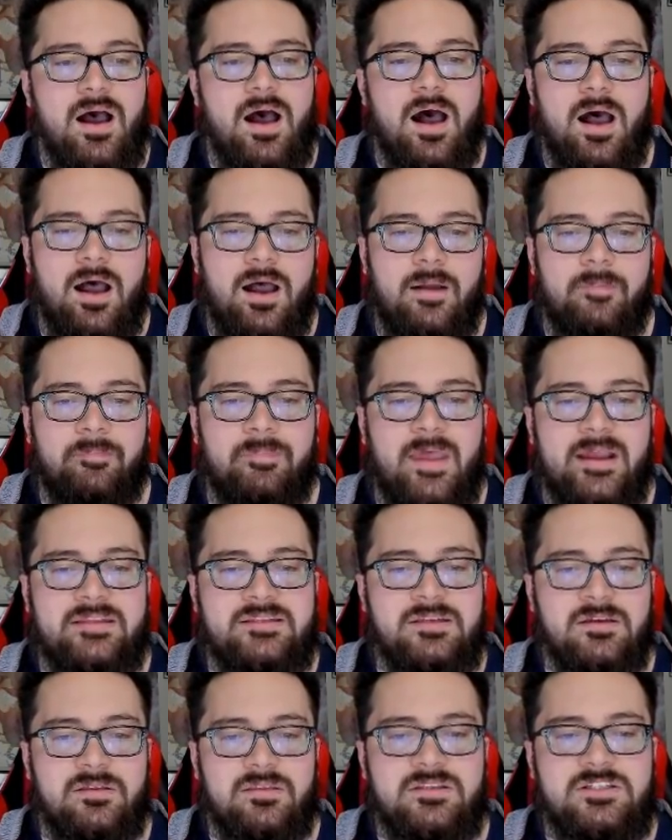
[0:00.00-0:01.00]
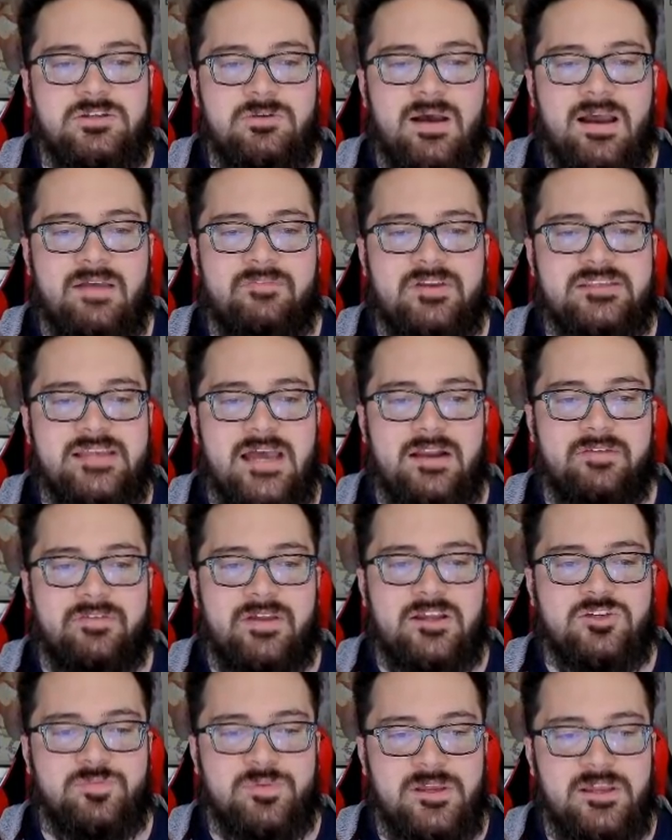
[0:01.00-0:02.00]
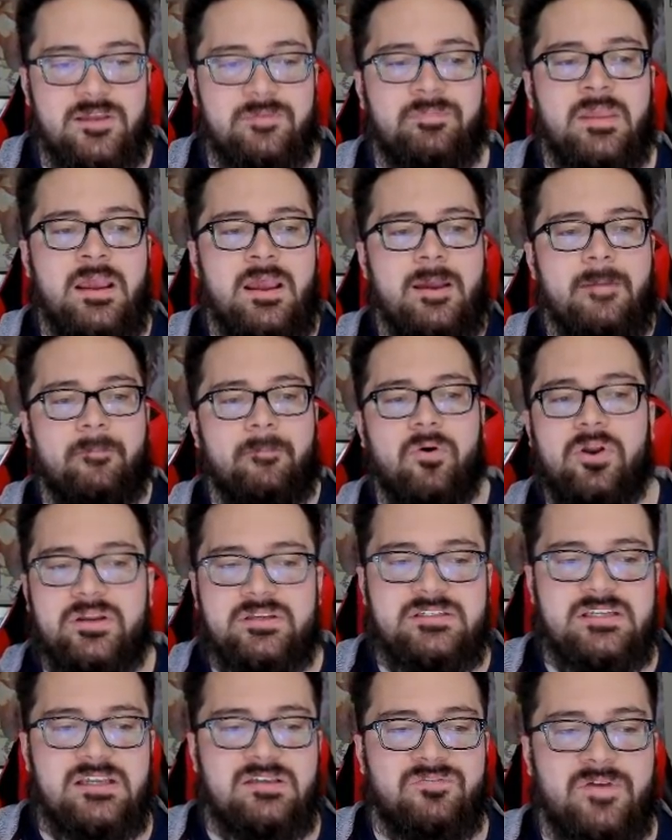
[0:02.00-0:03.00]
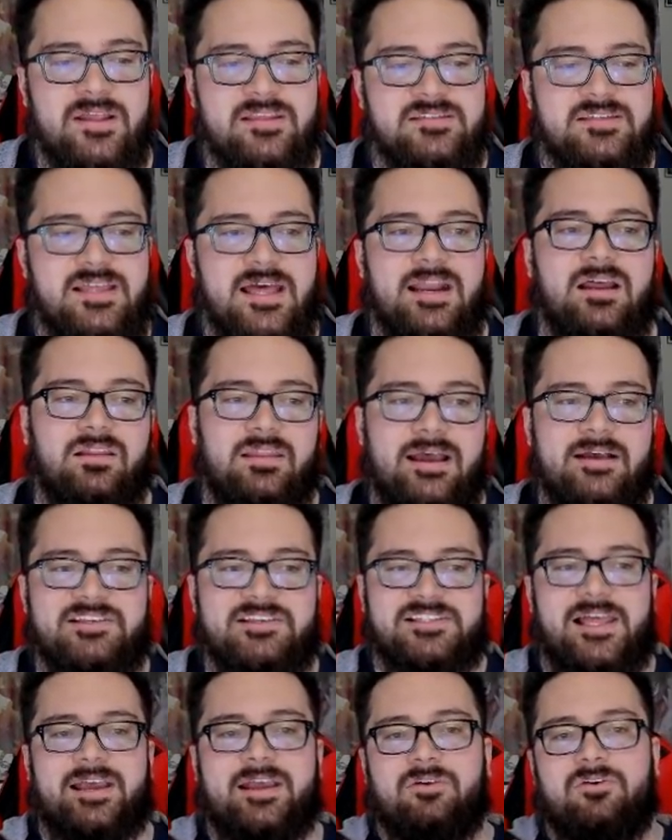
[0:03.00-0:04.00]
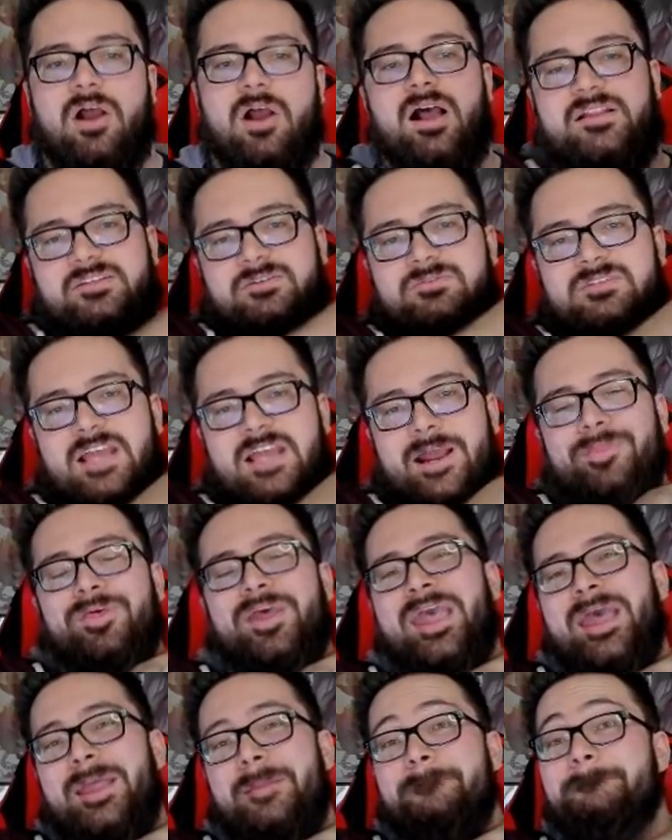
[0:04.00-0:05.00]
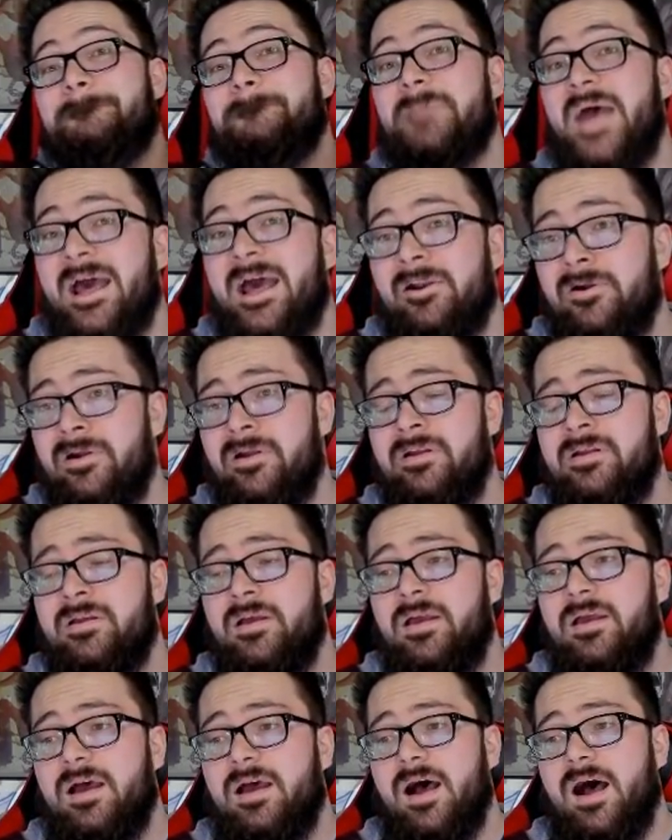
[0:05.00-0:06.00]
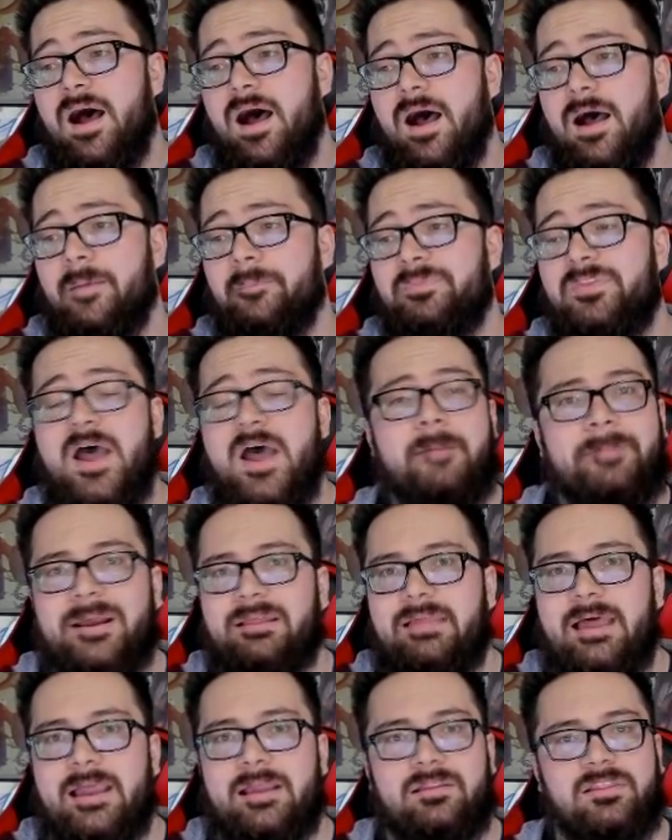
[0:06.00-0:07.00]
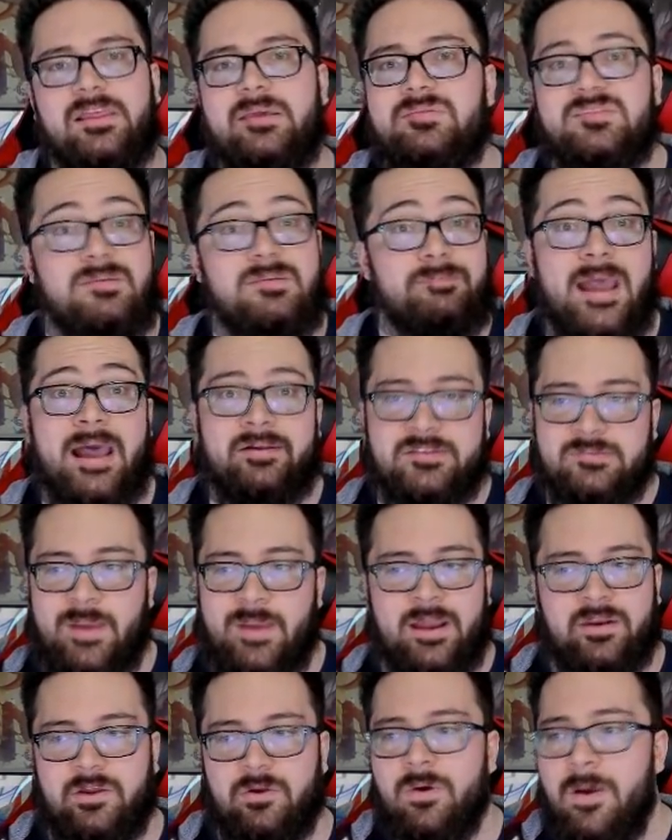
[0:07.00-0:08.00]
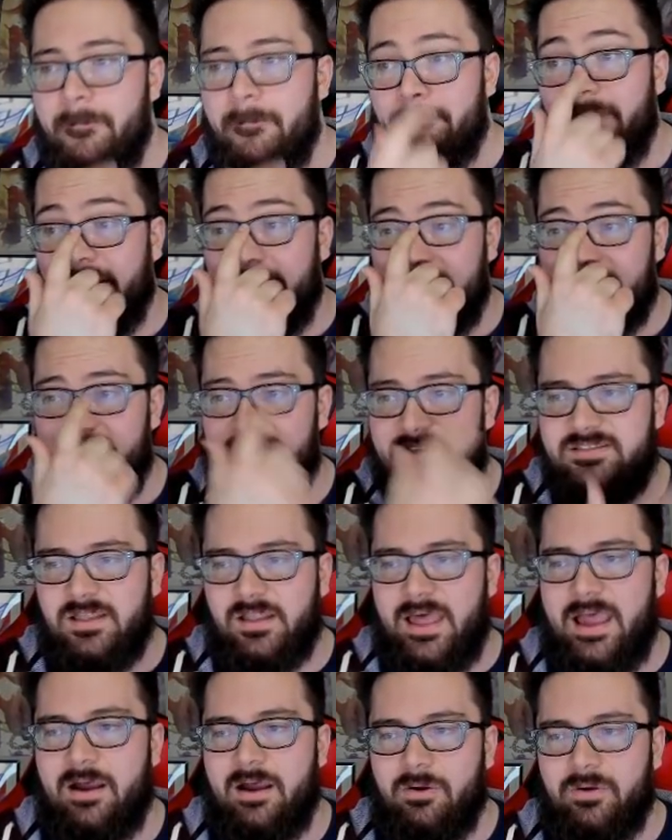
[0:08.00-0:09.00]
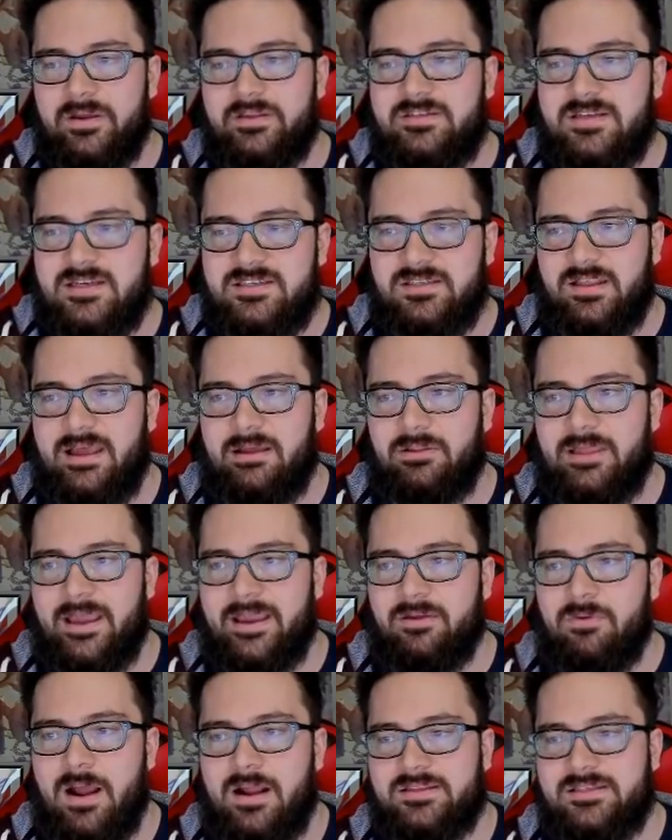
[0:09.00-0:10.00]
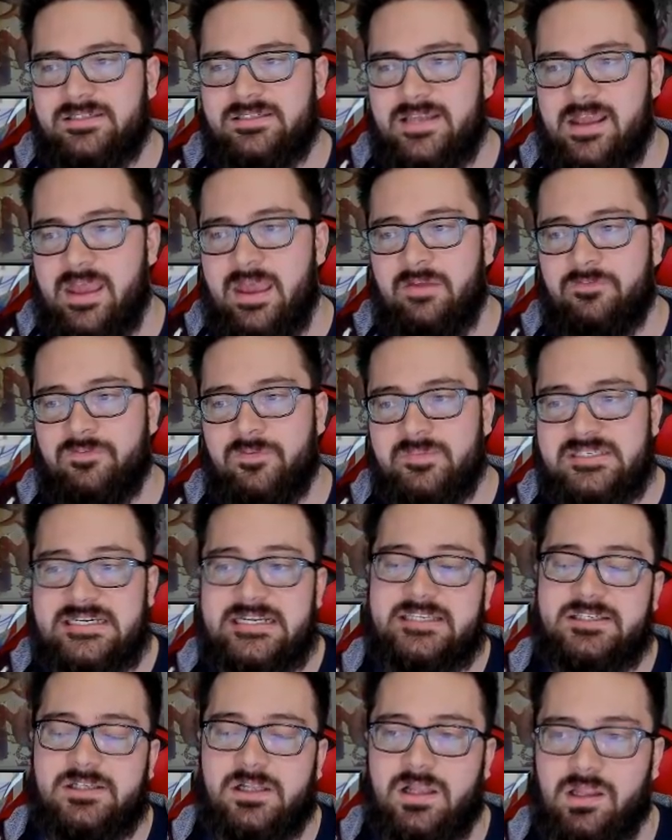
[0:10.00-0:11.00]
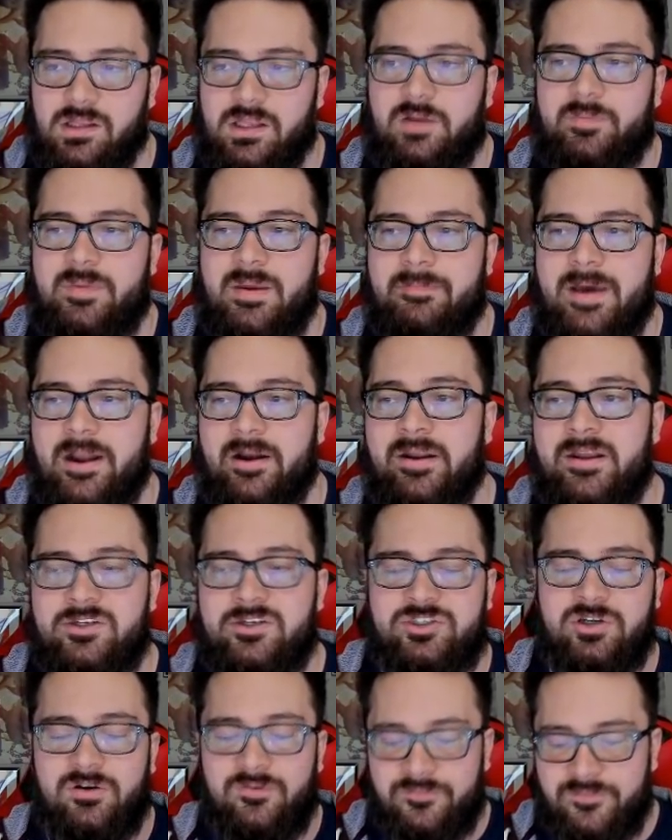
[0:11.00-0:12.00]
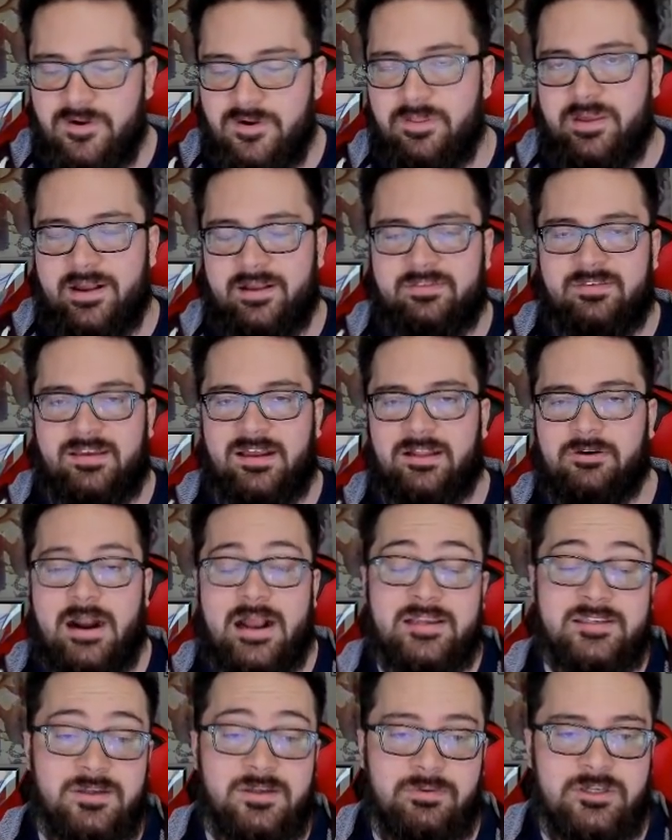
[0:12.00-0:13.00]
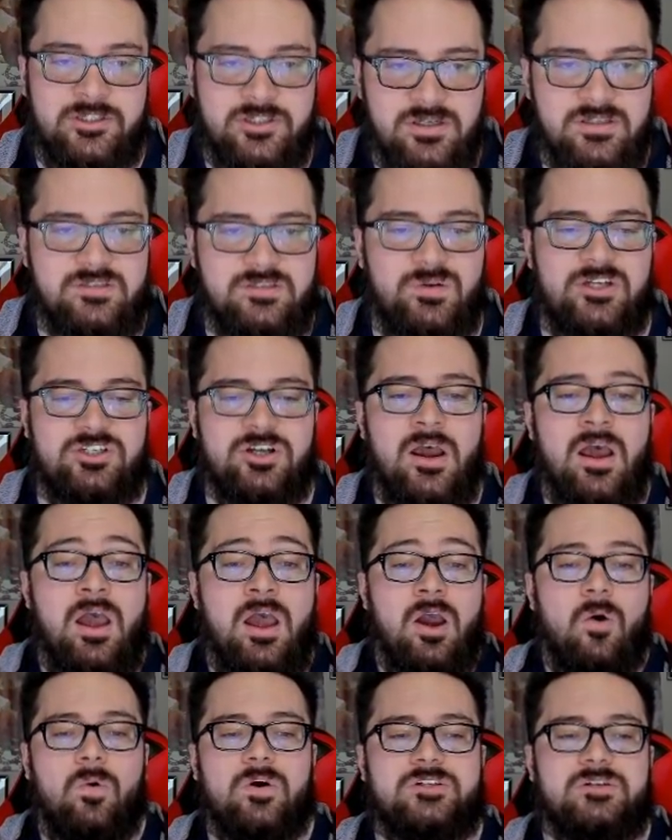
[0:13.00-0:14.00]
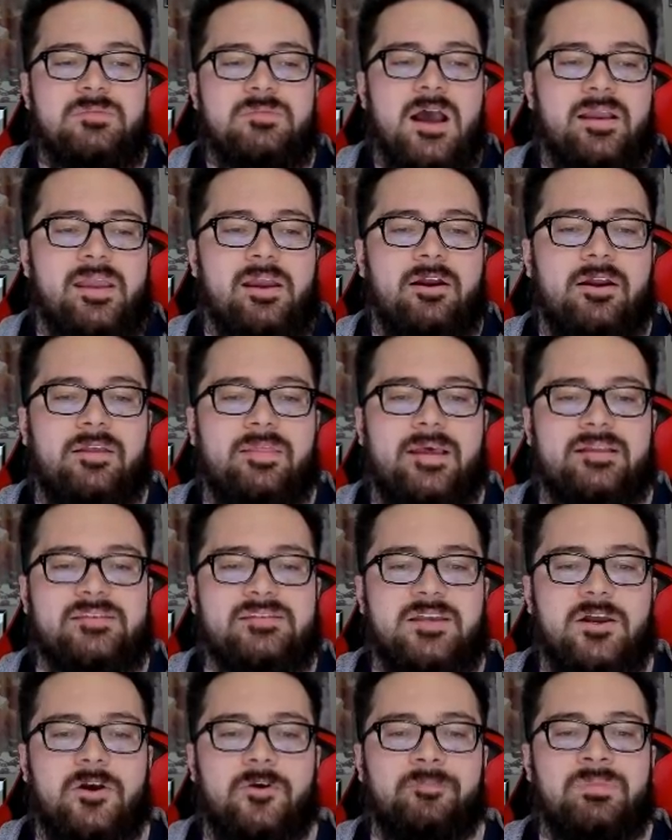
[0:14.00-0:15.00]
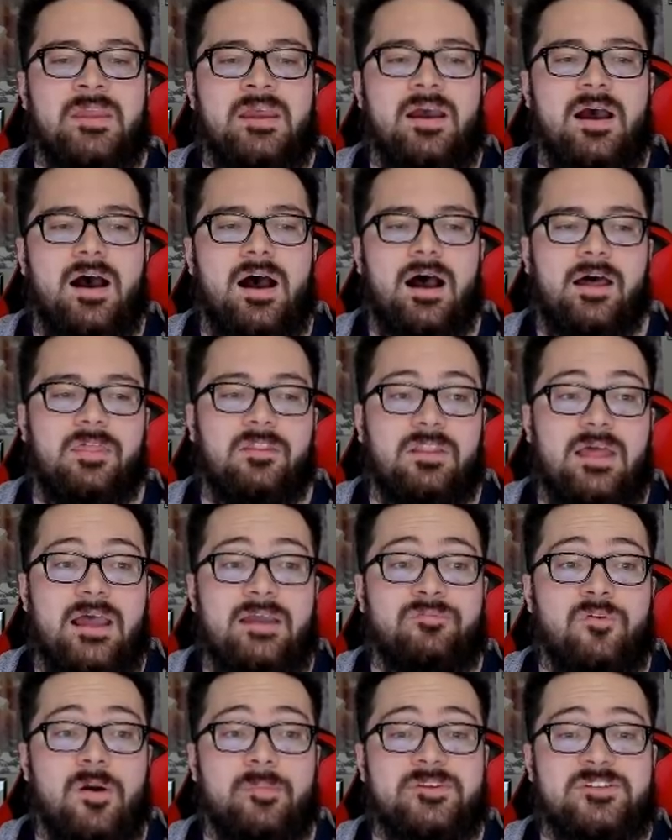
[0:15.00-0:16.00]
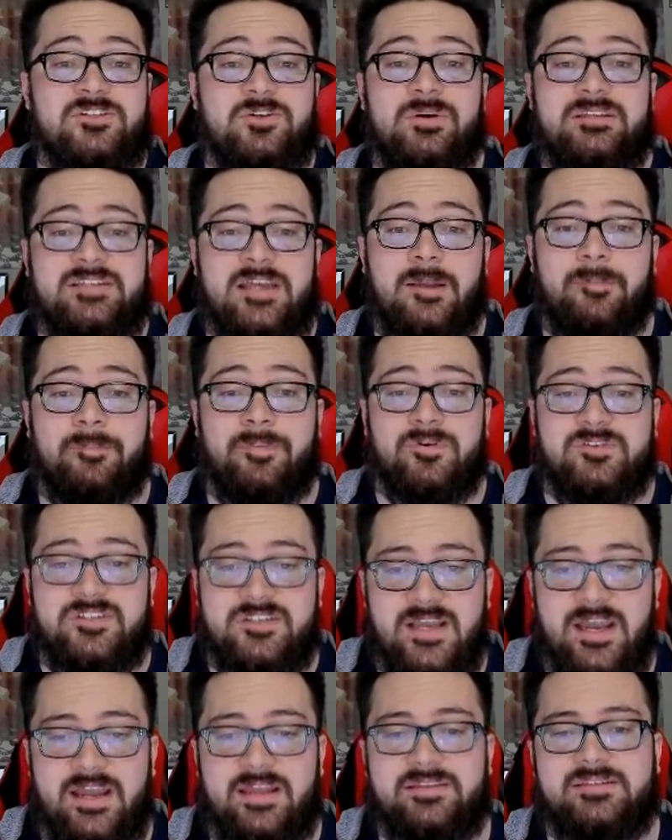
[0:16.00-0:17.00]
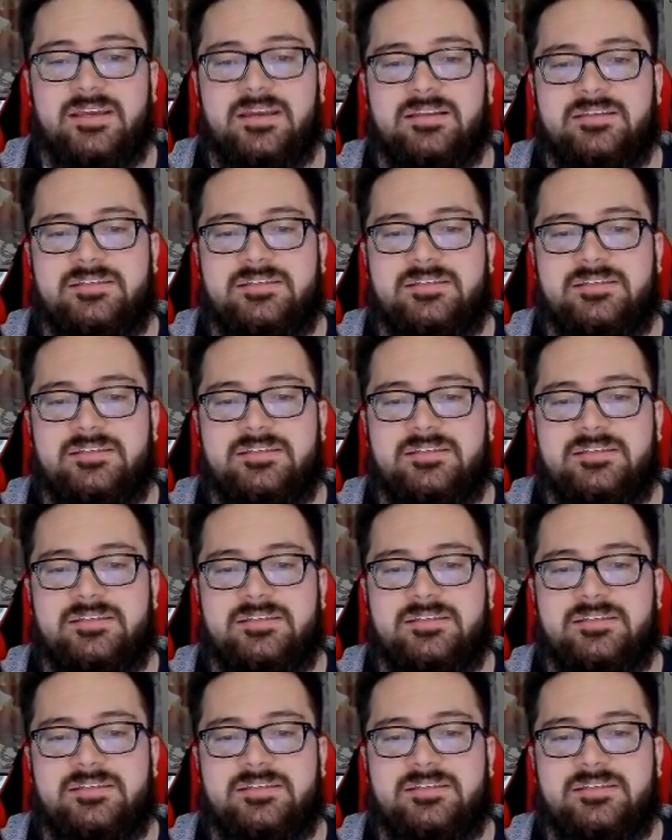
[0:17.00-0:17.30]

I took the 2 IVs out of HP, put it in defense. That allows Lycanroc to take the hit better. Not by like leaps and bounds, mind you, but it does allow Lycanroc to take a hit from Sneasel a little bit better. He should fear the Accelerock, so he should switch, which I'm not carrying that. So the Life Orb is doing 10%.